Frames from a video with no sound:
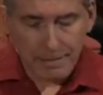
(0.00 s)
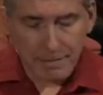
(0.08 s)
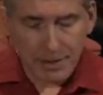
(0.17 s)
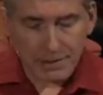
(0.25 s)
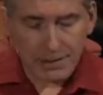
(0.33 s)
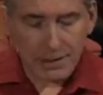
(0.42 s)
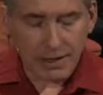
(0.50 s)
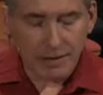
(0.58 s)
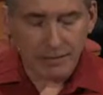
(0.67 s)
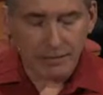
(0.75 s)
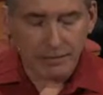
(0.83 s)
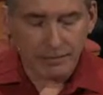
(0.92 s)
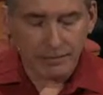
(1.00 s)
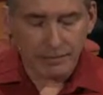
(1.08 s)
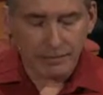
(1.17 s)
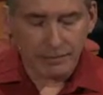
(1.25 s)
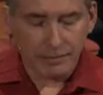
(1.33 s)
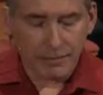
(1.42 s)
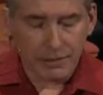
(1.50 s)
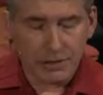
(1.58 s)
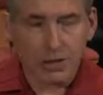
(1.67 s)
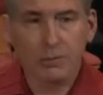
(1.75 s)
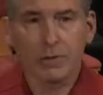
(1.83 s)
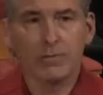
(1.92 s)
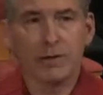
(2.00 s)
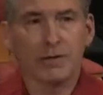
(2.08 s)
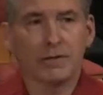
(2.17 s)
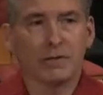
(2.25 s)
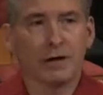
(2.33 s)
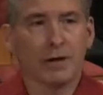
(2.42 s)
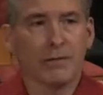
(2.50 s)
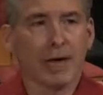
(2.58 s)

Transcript: But uh, turn with me to uh,